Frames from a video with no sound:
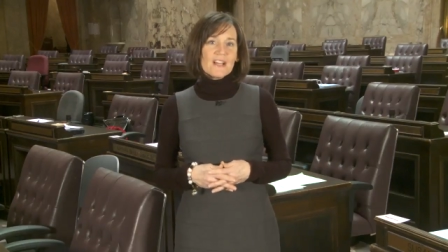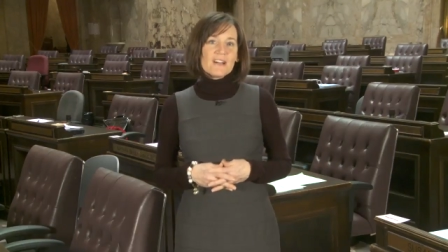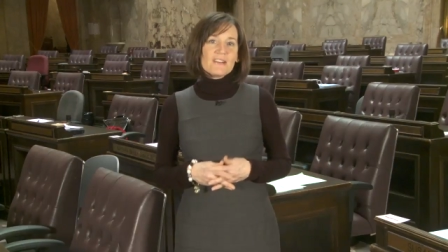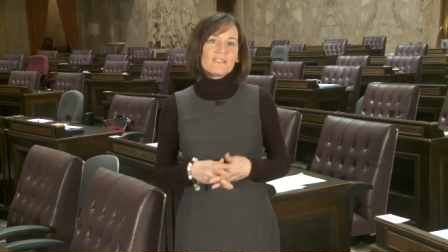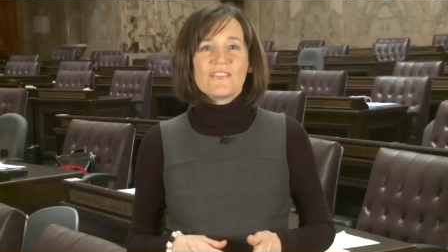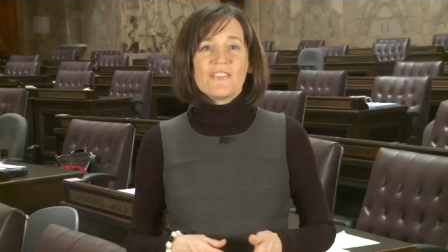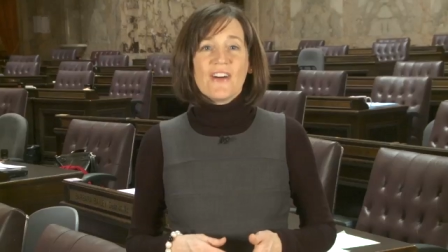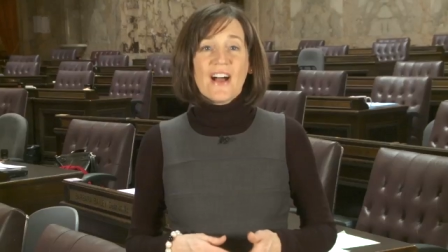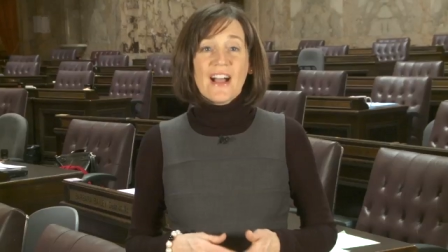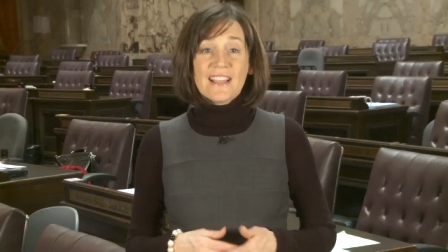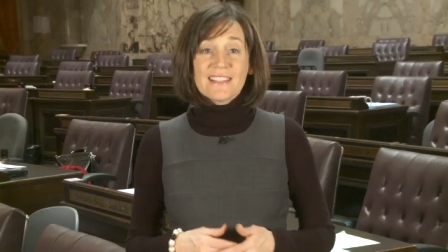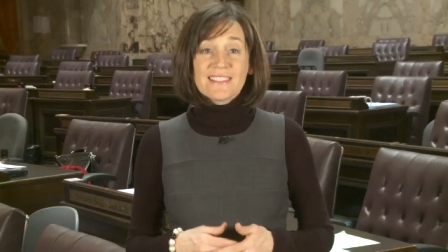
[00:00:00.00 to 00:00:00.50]

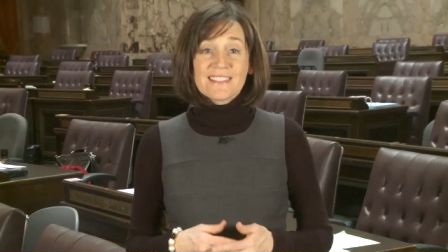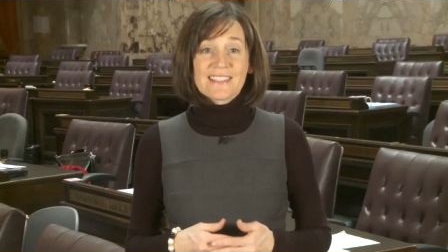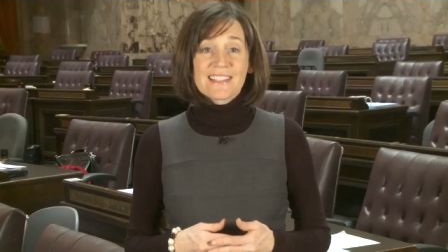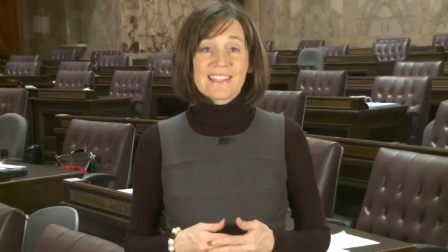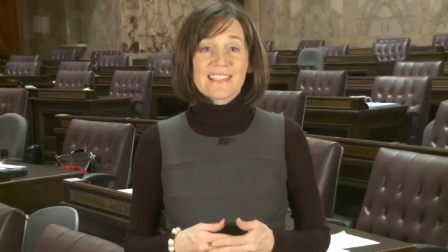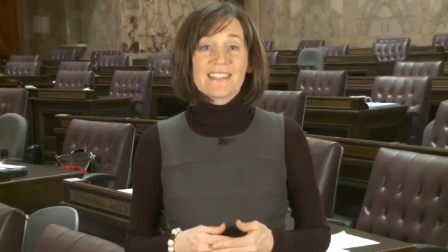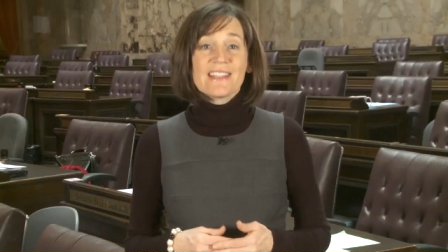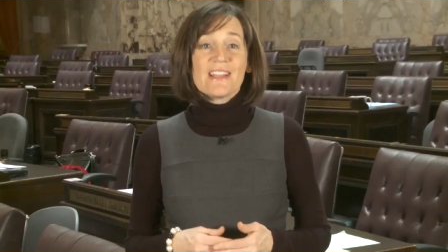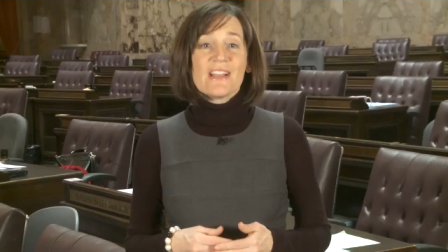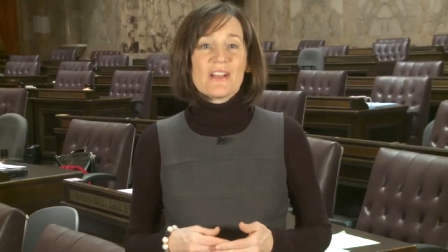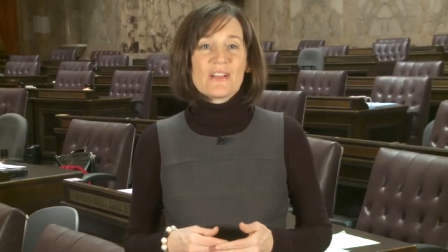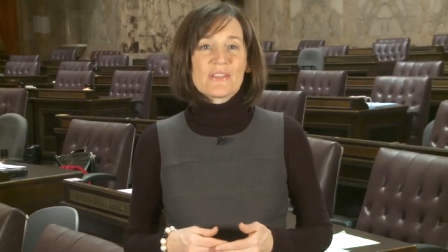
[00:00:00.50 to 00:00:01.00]

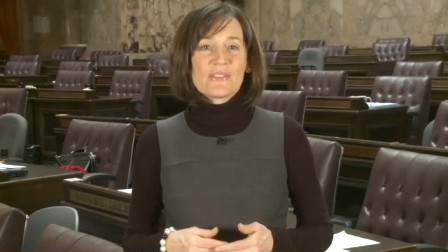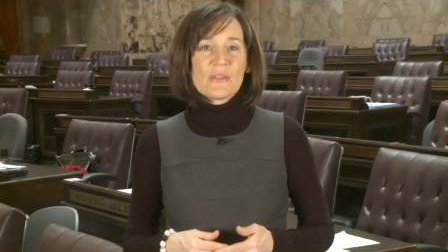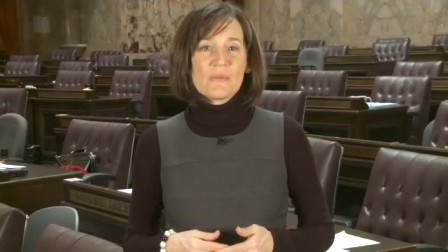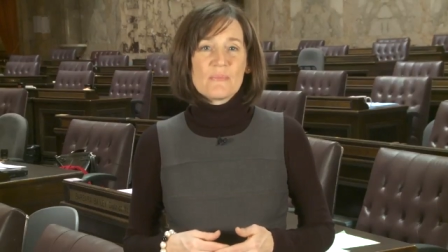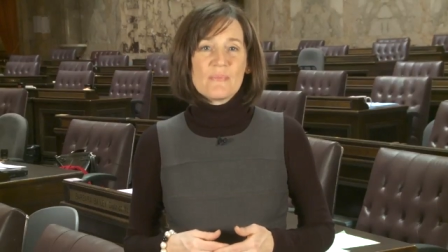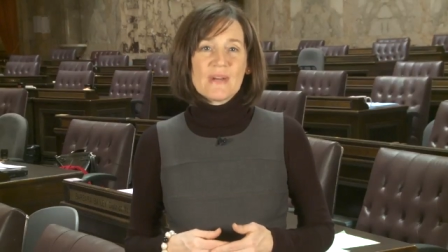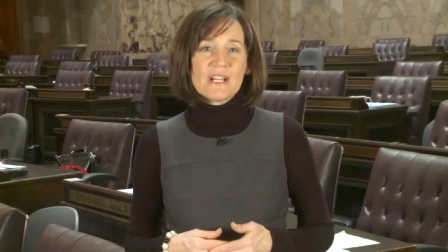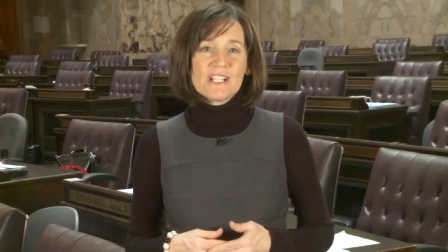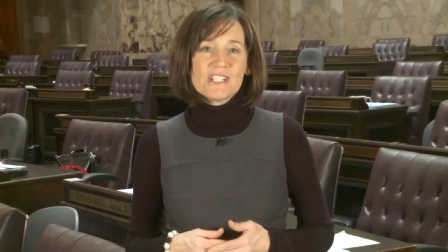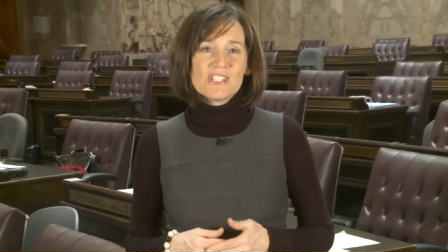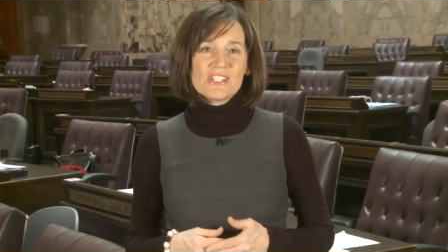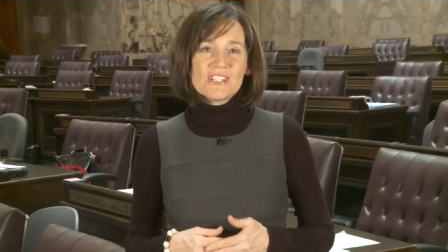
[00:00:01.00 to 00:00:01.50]
Finally, the
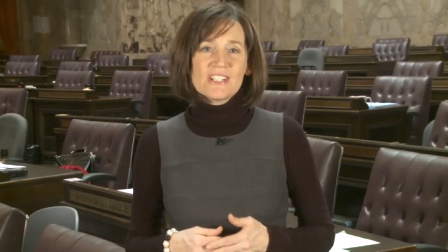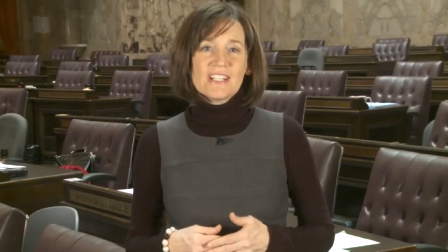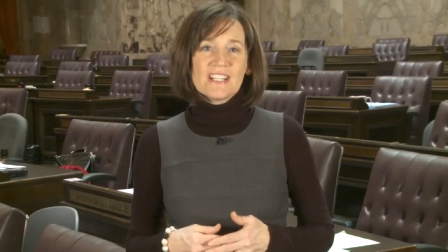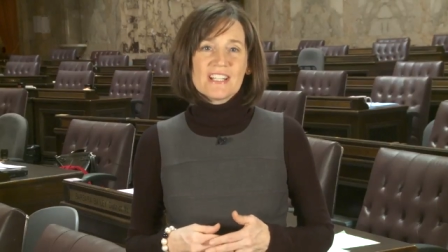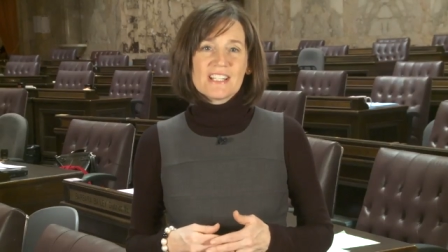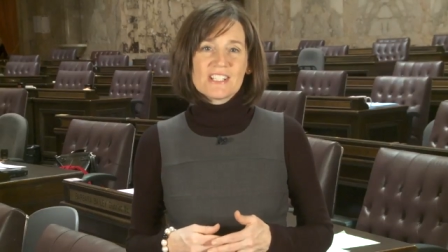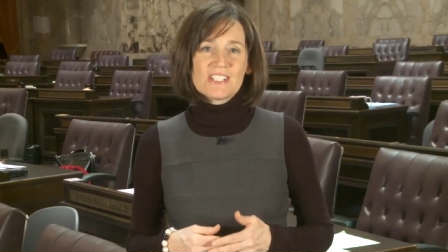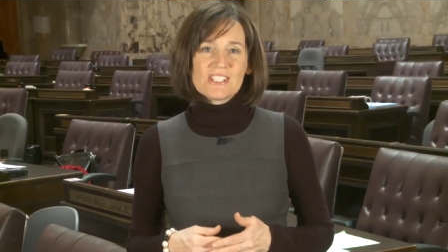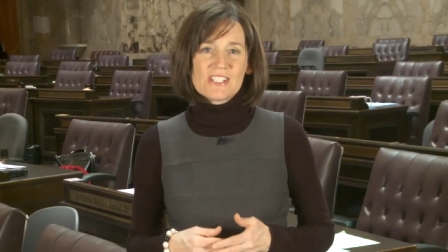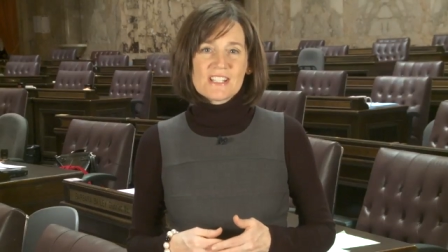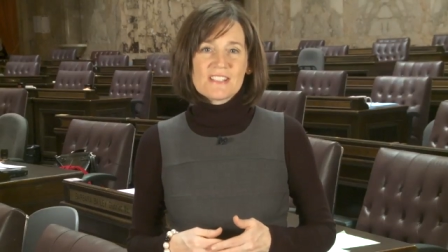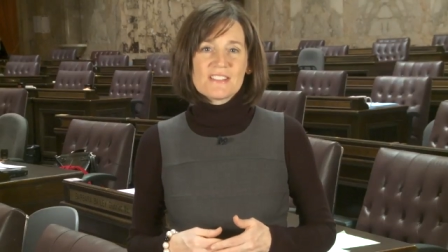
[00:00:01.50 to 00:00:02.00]
budget
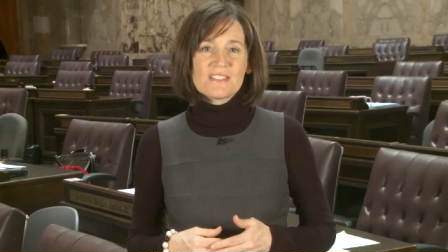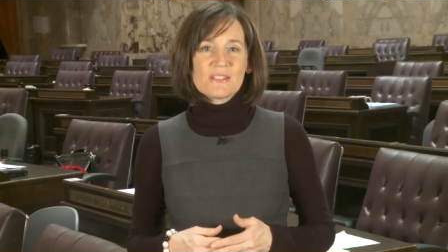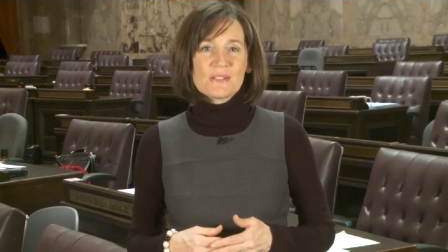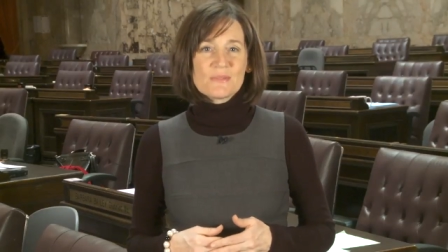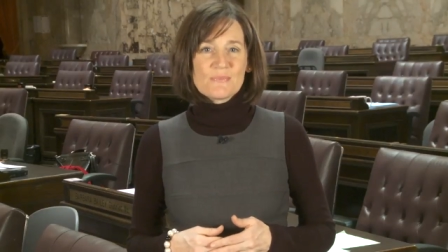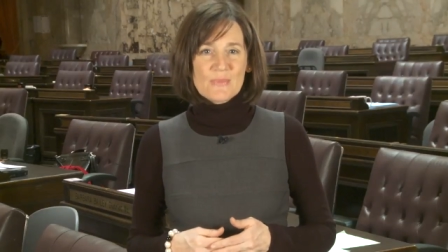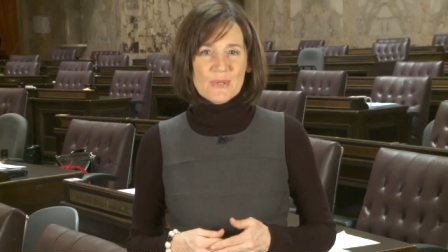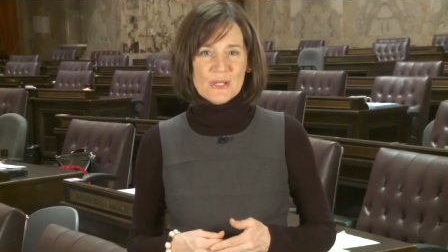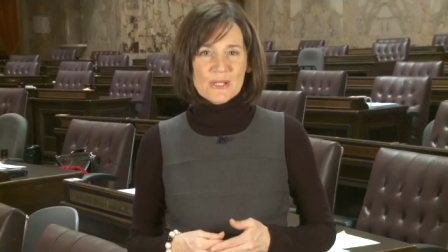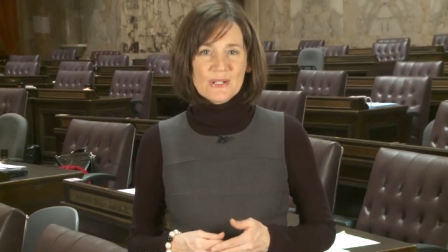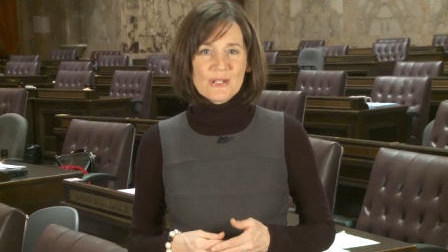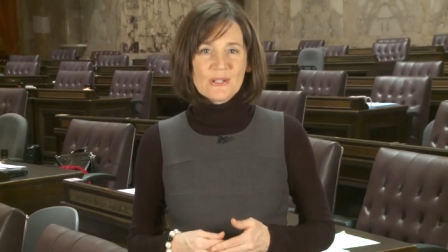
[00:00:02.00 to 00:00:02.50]

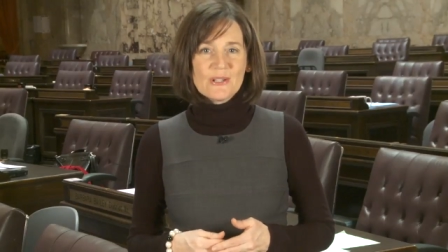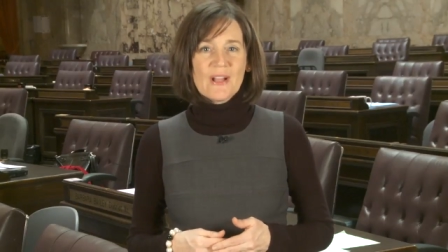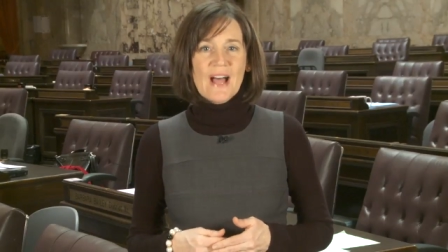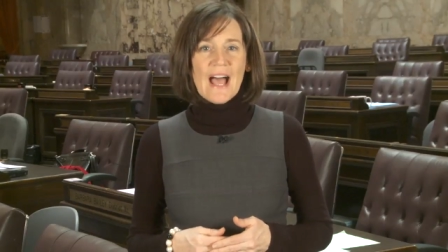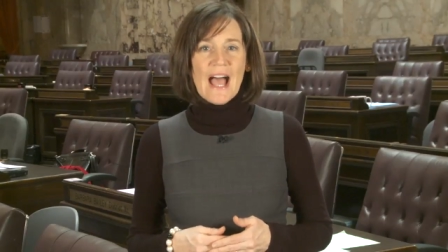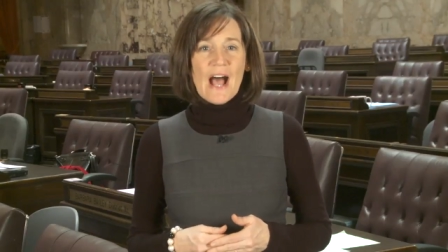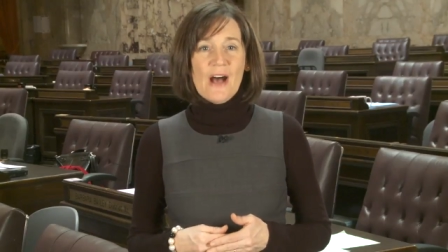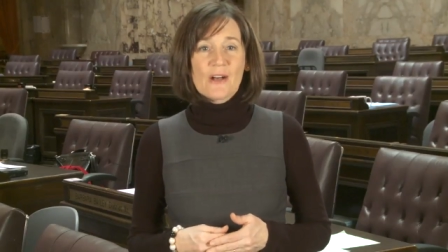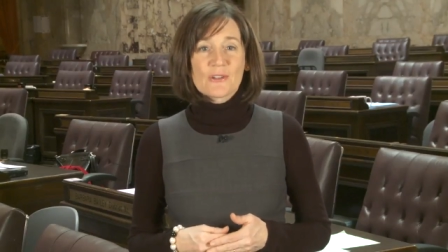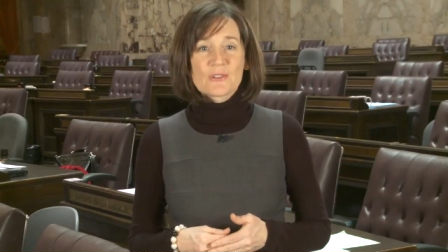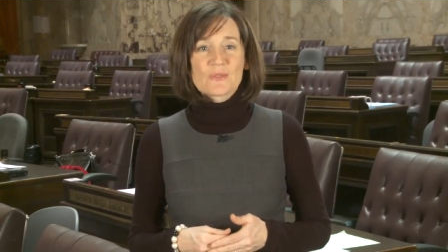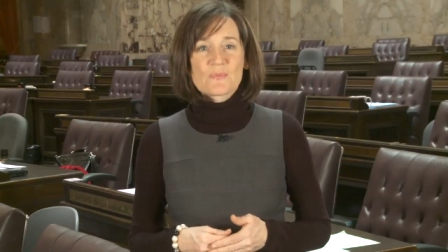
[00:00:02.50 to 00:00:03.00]
adjusted bill,
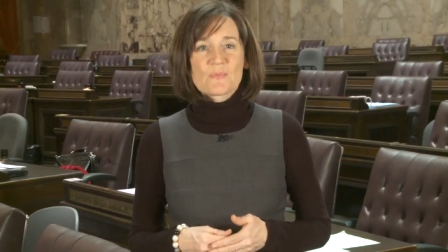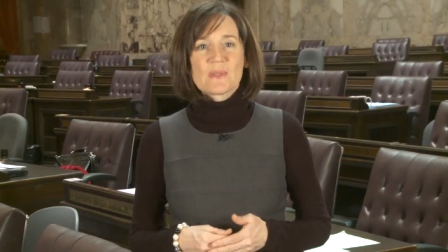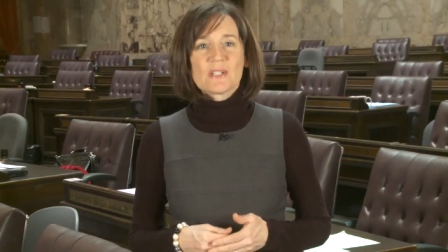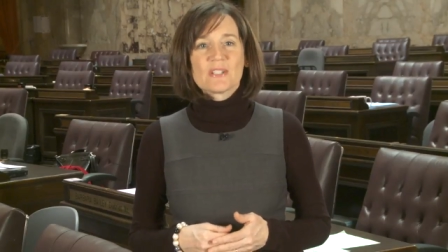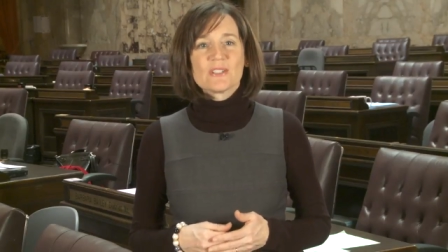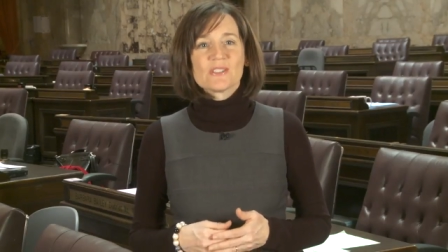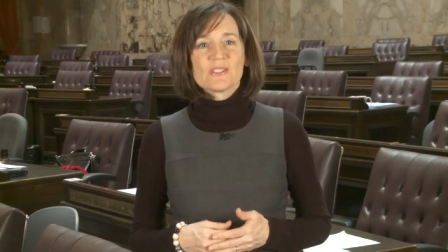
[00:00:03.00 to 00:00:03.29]
House Bill